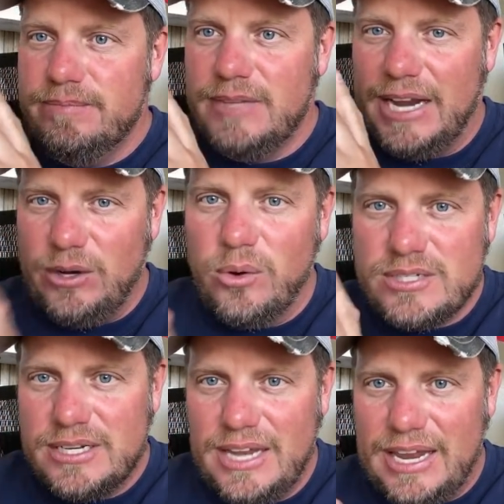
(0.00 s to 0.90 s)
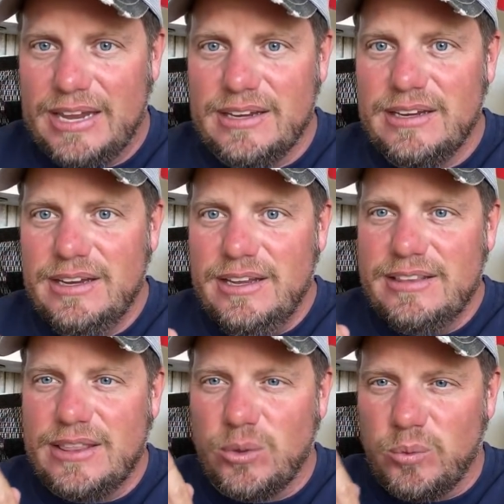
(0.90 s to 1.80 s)
And I noticed today
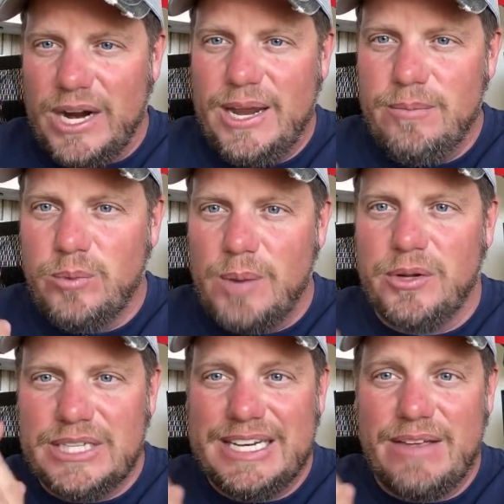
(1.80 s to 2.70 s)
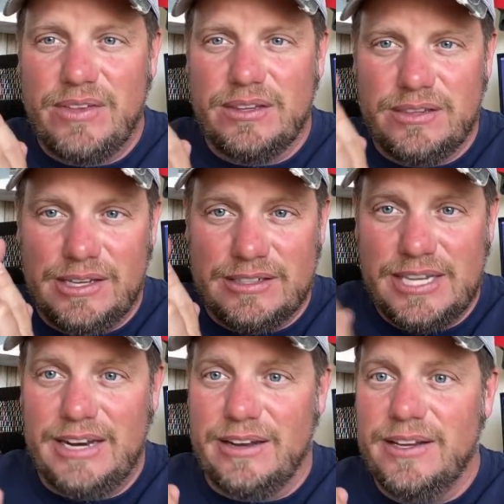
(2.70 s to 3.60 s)
that the Ram Rebel didn't have the, the
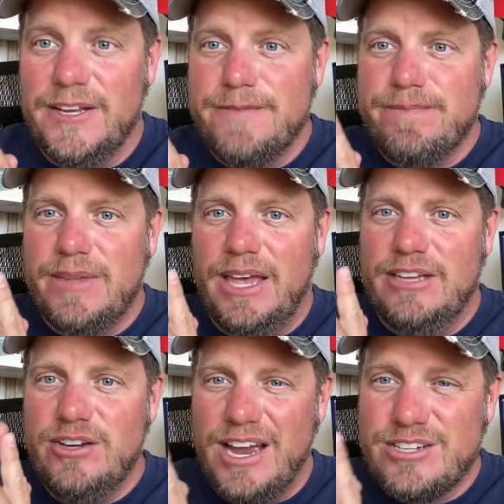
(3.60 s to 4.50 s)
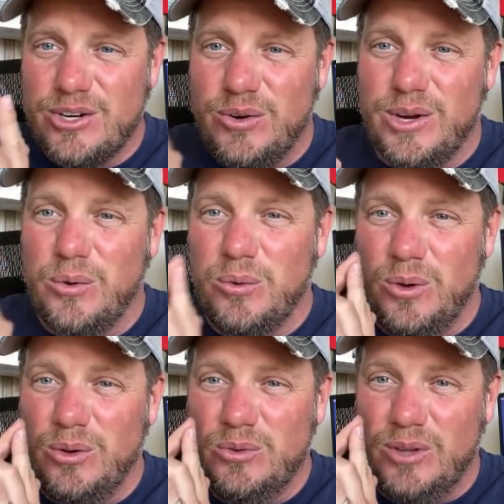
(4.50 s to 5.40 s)
antenna, and you guys are going,
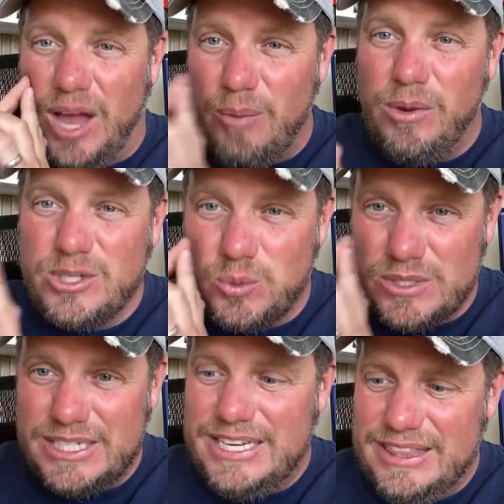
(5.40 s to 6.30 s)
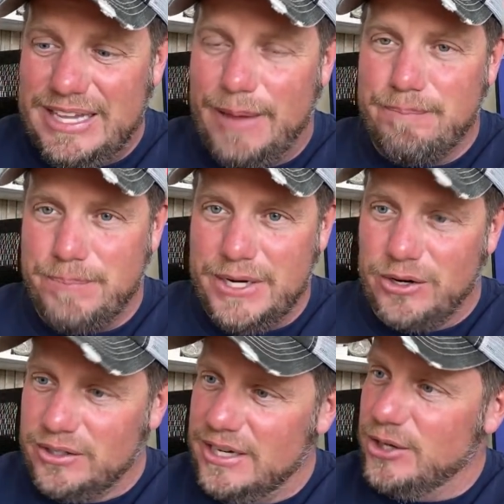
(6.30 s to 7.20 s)
how much was in that
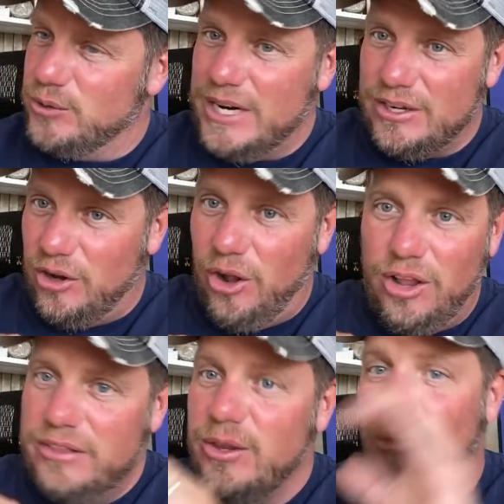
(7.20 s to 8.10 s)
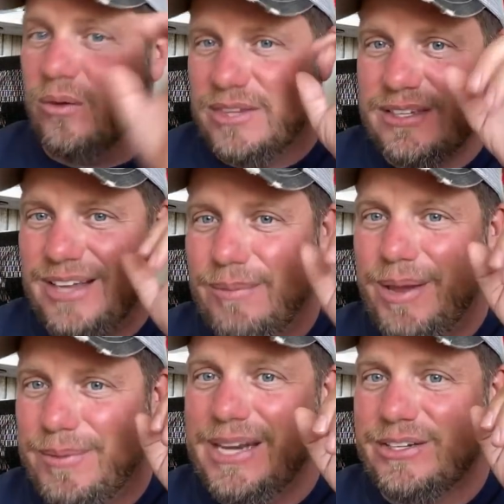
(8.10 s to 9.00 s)
beer? Did he drink it all? No, th I'm getting